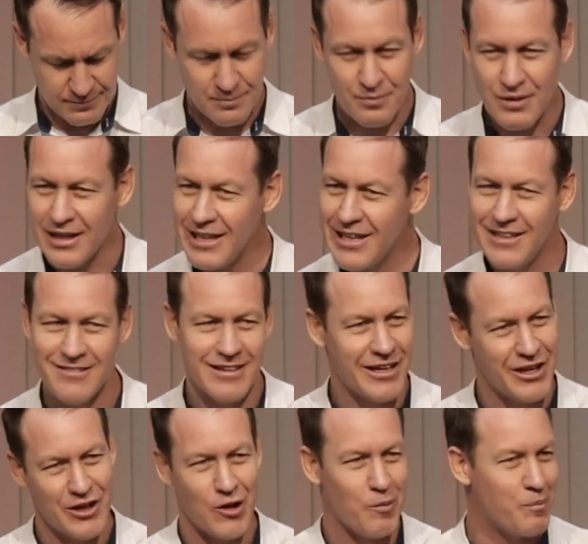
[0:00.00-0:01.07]
Please let
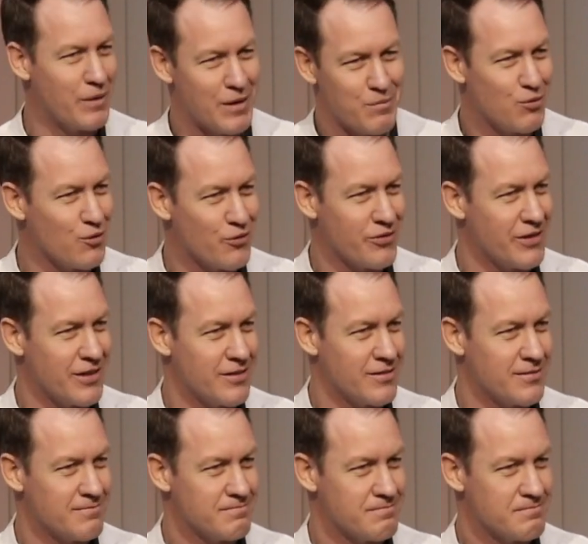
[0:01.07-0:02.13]
it not be, Paul
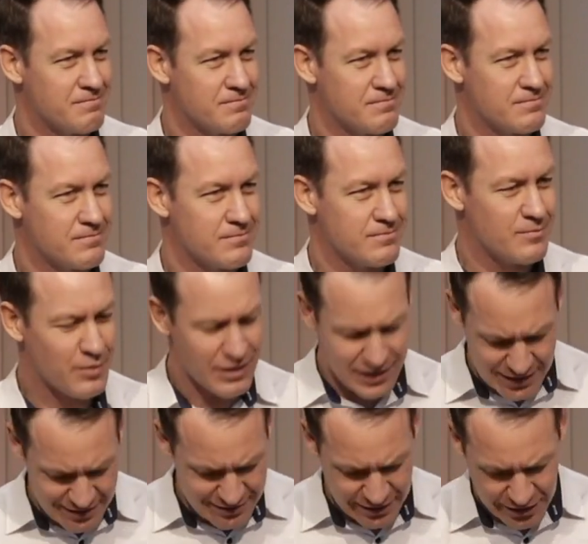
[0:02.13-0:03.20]
says.
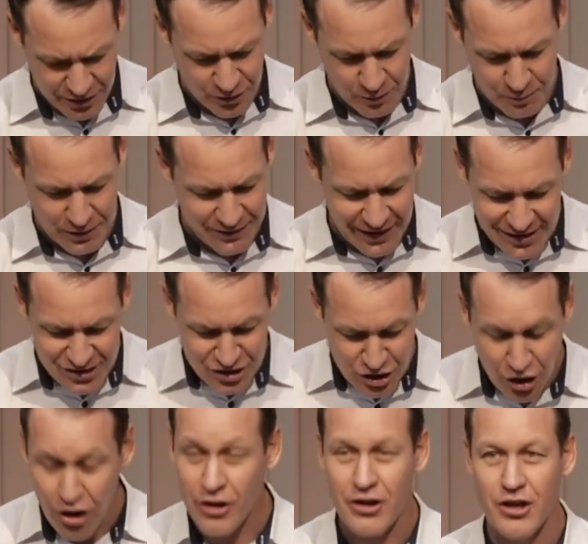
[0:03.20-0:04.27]
Please let it not be. That is
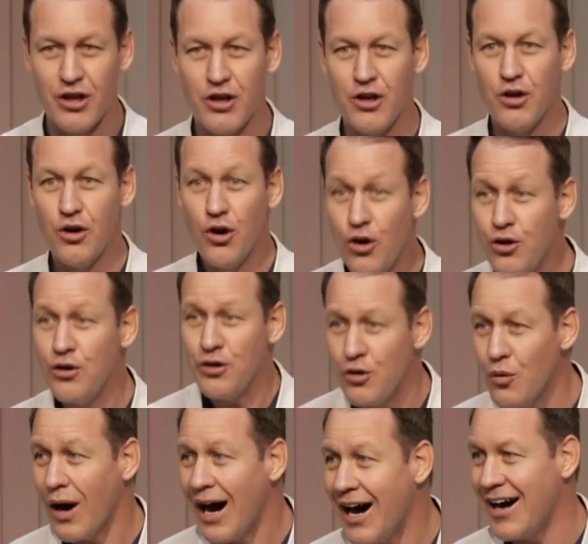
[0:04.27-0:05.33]
not who
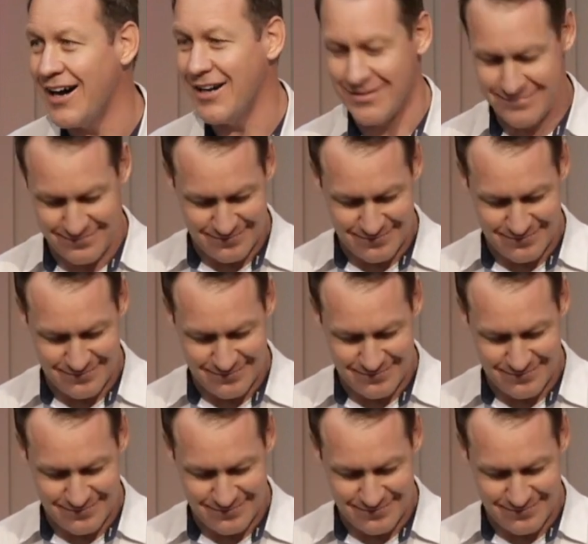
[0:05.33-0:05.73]
you are.